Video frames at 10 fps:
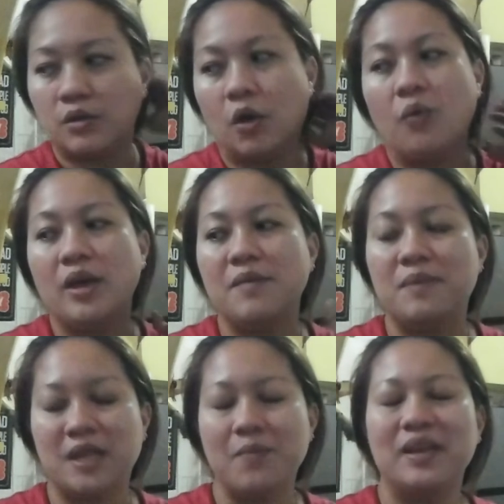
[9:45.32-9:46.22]
Going
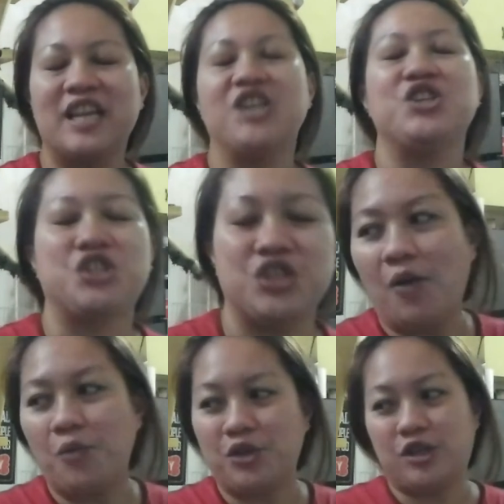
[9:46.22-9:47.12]
minimalish
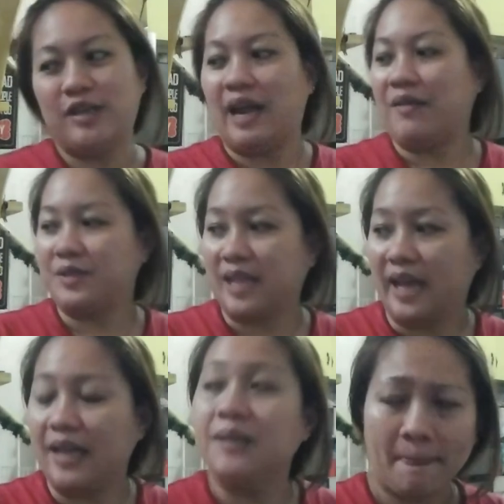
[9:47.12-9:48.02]
with your
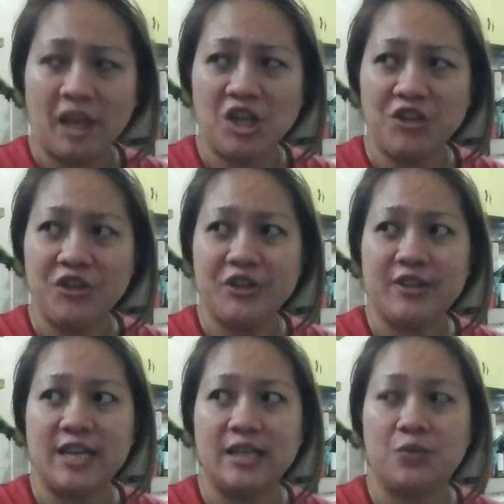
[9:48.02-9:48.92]
lifestyle. Another
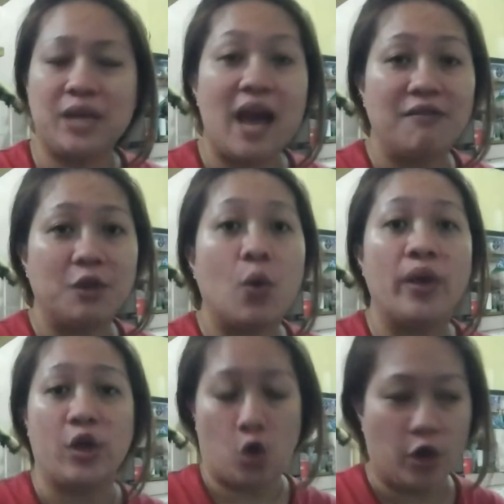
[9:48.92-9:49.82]
thing that we have
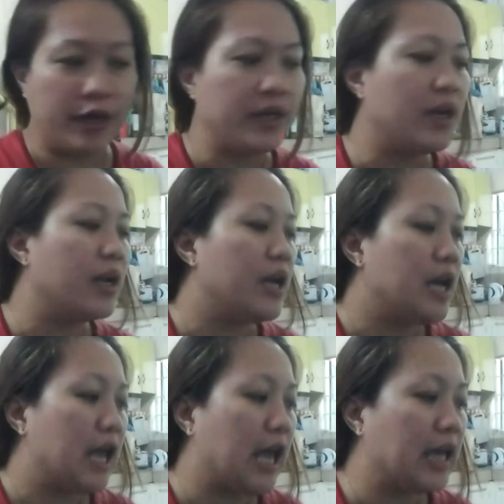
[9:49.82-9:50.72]
going on
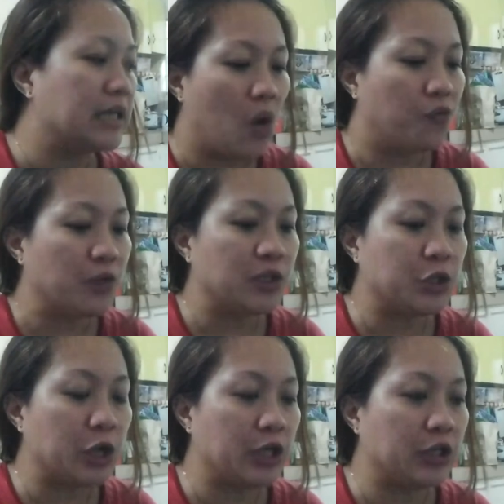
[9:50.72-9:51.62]
is, for
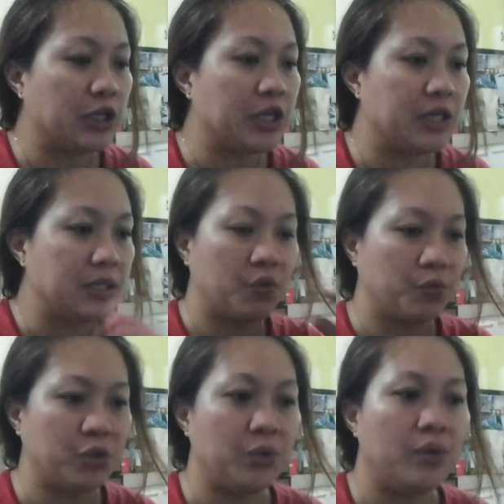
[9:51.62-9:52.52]
starters,
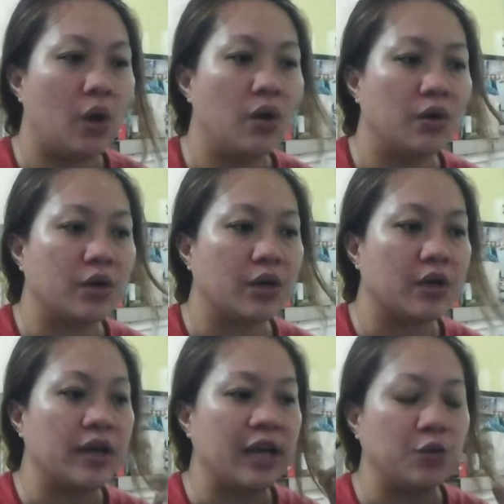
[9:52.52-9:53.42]
we no longer
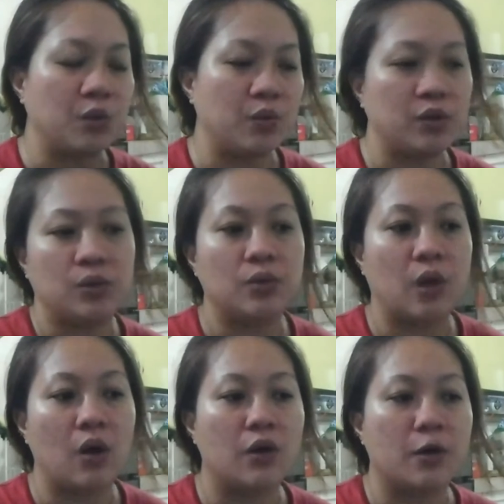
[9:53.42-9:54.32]
and we will no
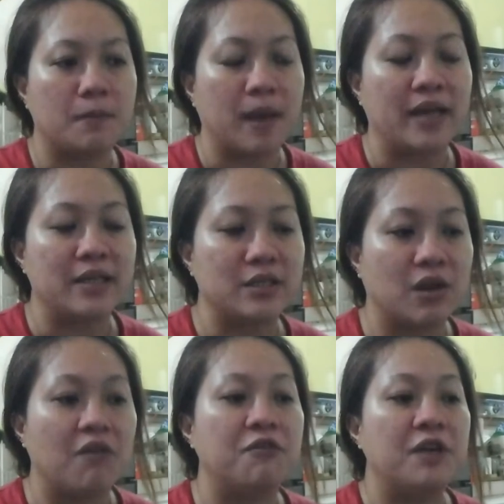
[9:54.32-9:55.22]
longer buy
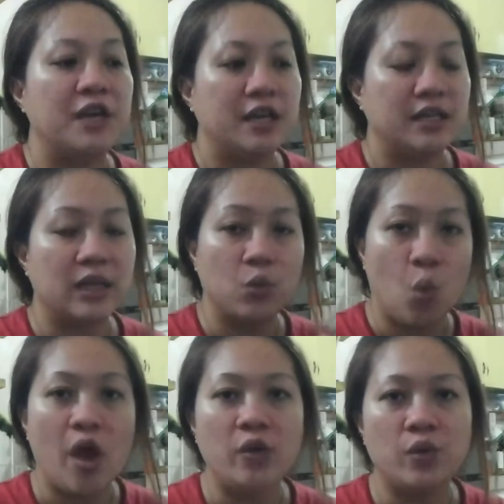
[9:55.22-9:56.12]
stuff that,
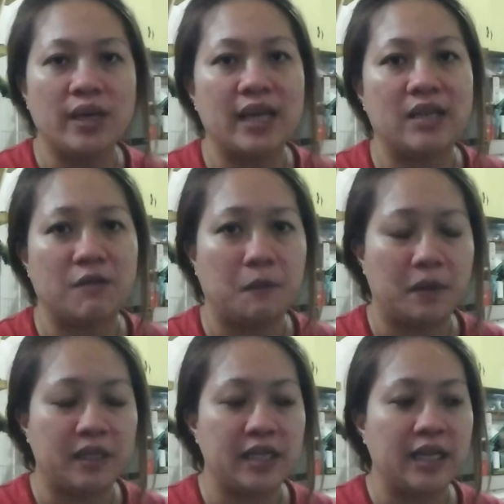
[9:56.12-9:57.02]
1, we can't
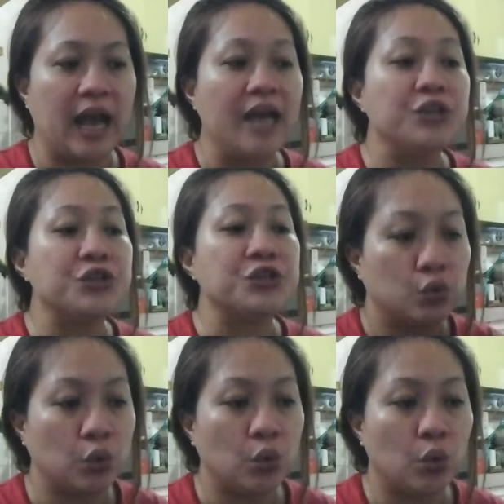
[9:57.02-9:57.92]
afford in cash,
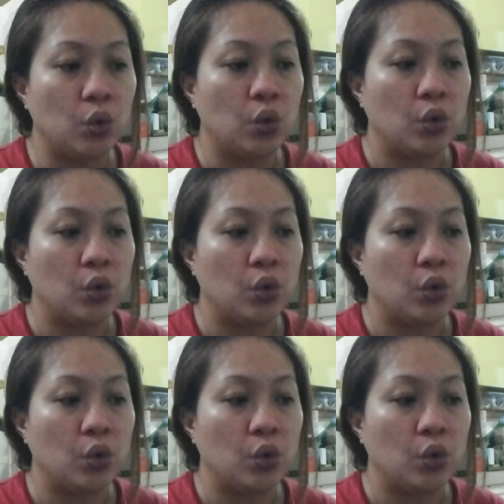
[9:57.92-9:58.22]
2,